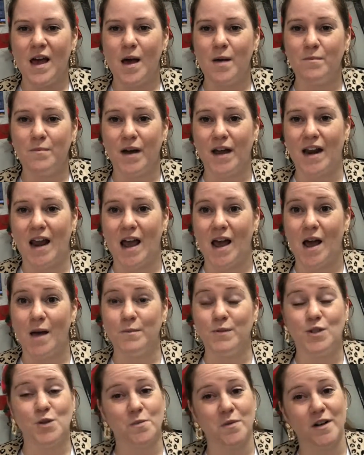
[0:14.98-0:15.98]
but I'm
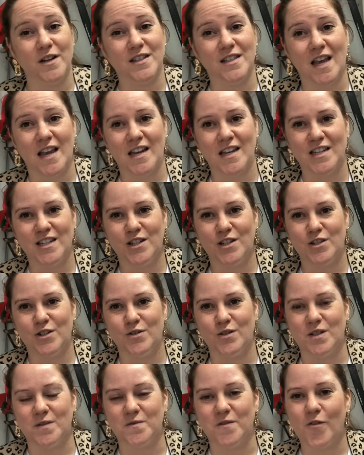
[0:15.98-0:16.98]
super excited to do
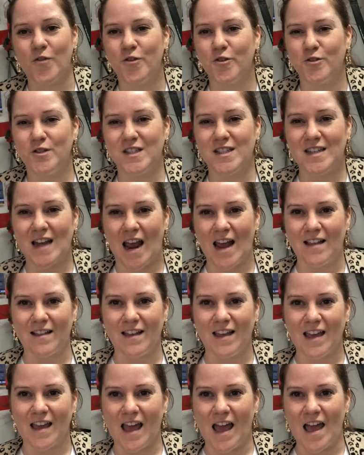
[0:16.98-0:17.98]
some food
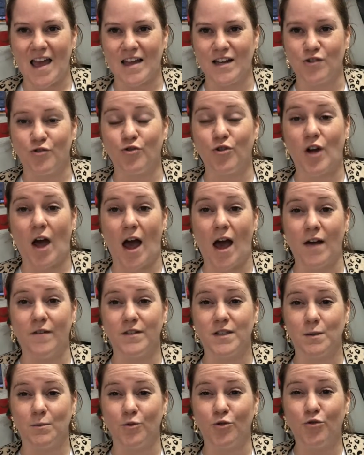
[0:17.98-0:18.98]
styling and have
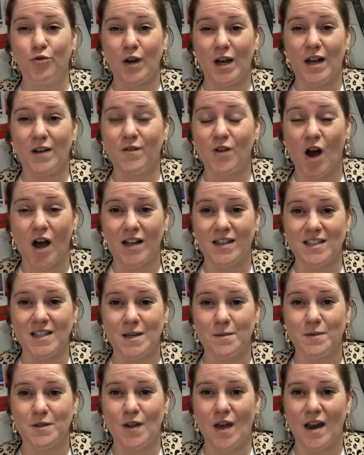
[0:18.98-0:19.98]
some creative
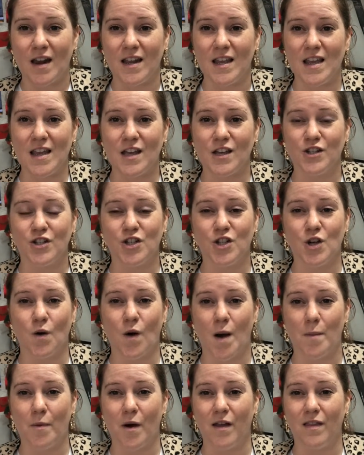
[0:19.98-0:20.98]
concepts that he can show
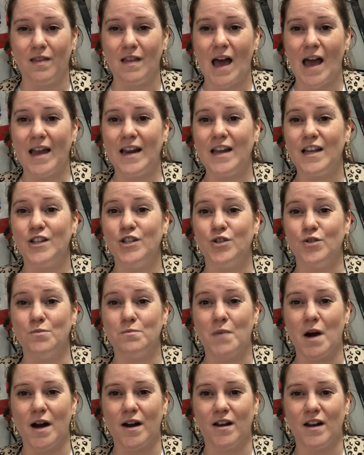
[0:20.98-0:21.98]
up online and do
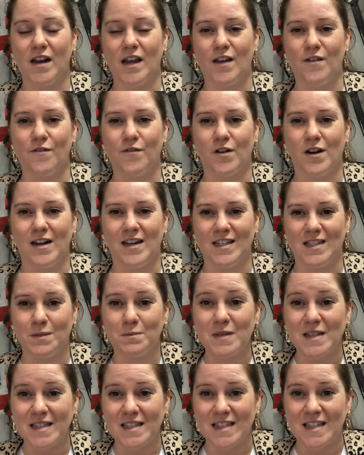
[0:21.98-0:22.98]
marketing for his
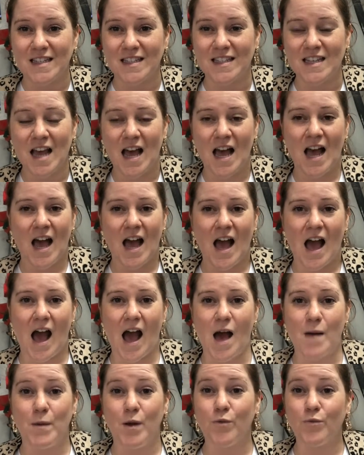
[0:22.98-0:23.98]
business
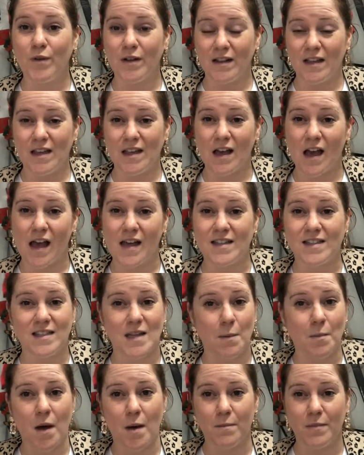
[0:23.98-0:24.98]
and really
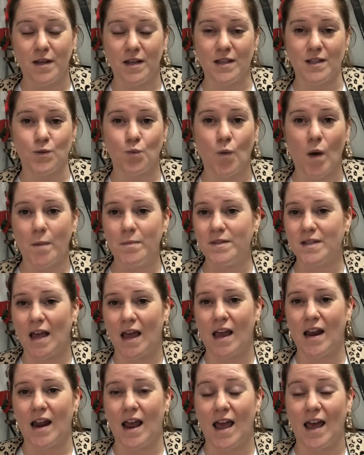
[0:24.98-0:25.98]
step up his
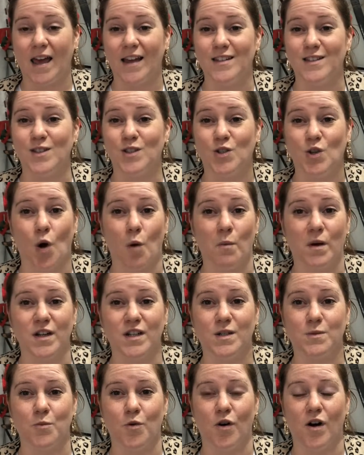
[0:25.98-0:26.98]
website and so
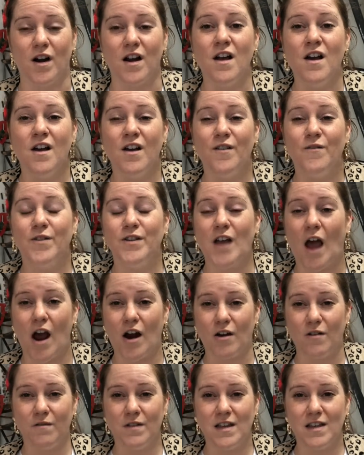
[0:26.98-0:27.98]
much more.
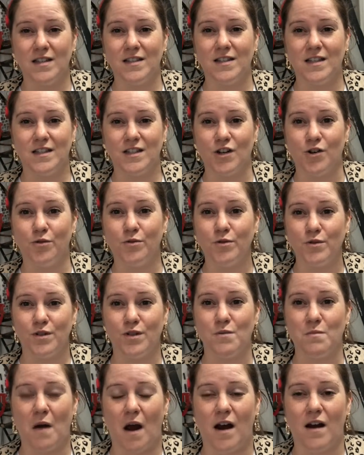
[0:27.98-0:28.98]
Photography is such a
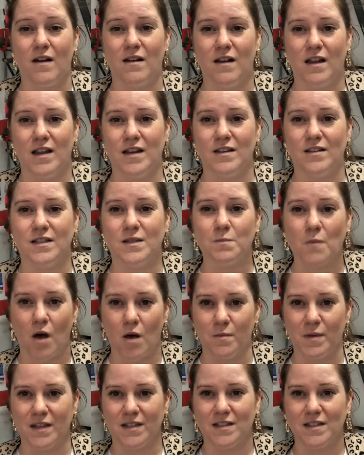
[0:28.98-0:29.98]
crucial part in small
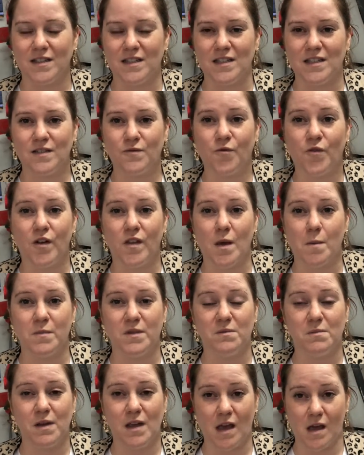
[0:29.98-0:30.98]
businesses for them
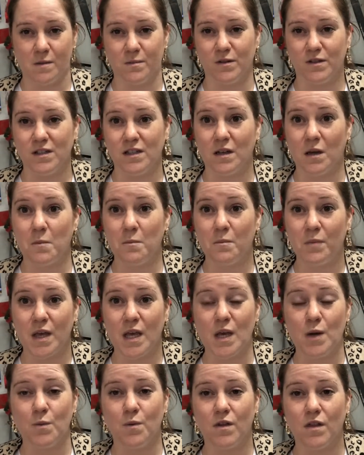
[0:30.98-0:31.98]
to be able to
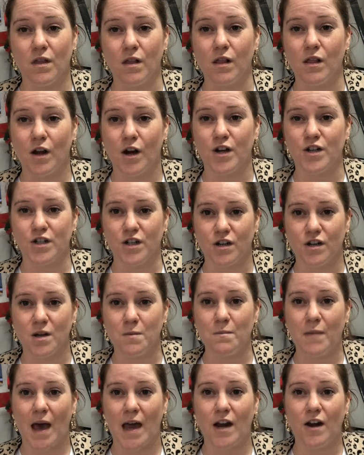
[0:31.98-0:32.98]
compete with larger
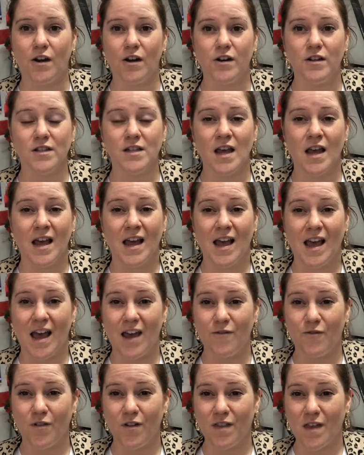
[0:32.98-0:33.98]
competitors
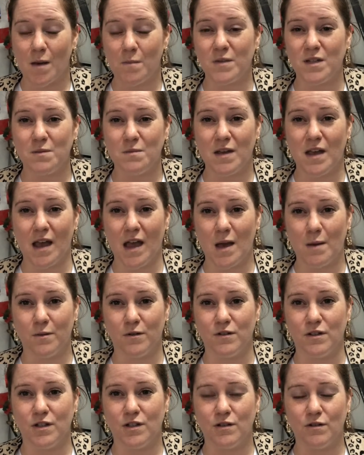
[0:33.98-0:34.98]
and for them to be able
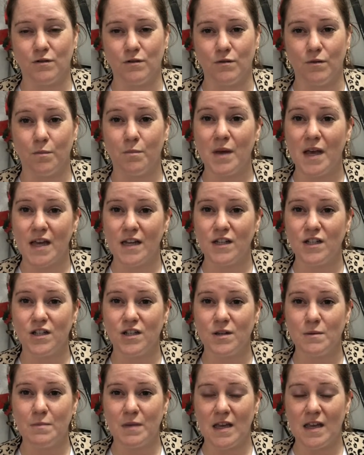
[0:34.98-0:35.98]
to pitch
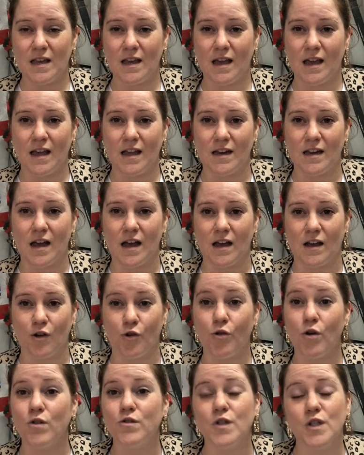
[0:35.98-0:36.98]
to be in
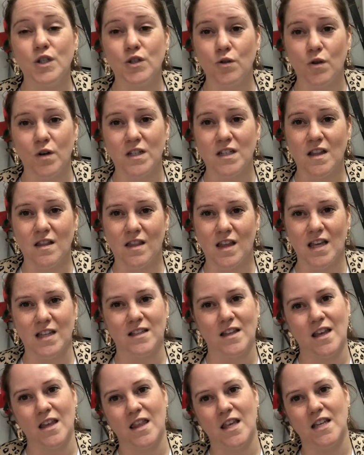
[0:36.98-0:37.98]
grocery stores and things
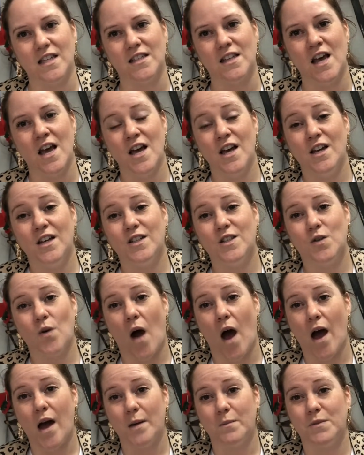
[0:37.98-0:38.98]
like this. So
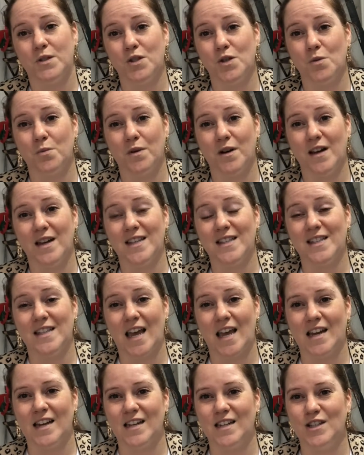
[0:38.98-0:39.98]
I'm super
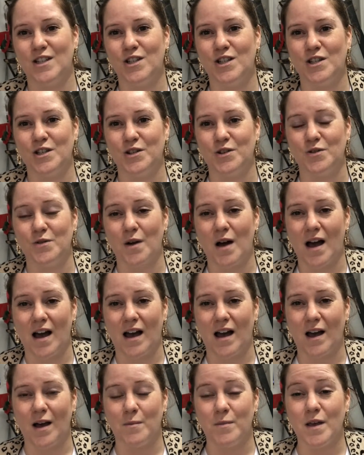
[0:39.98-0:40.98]
excited to
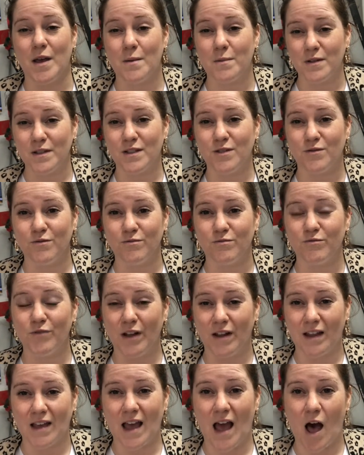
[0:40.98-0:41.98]
be able to
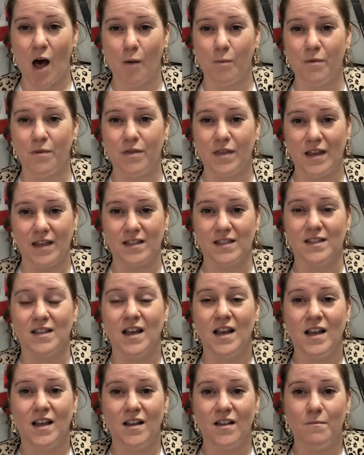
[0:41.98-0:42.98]
really help
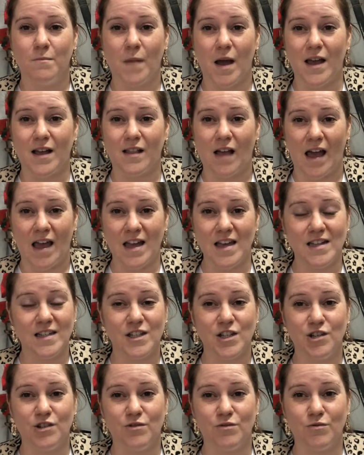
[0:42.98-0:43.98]
my client
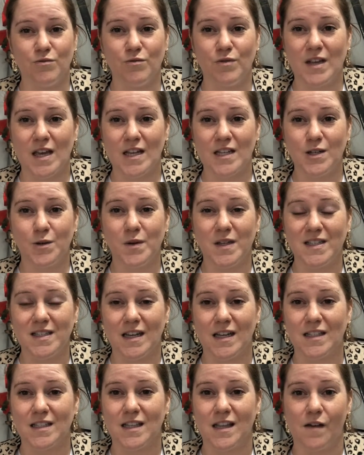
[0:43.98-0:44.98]
to get to his
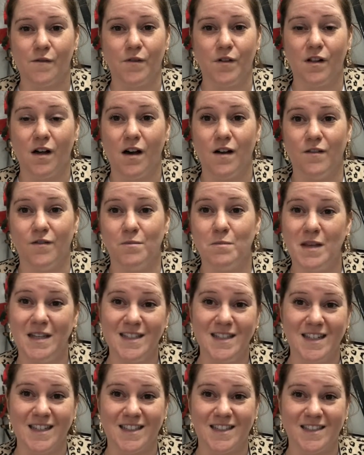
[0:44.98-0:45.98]
next level of
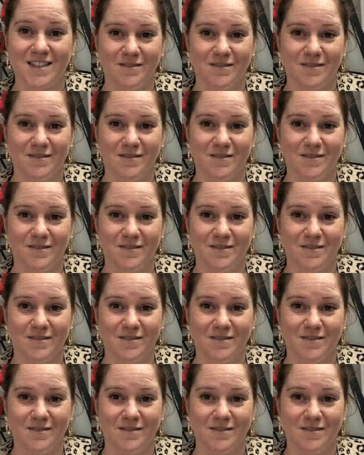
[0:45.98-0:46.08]
business.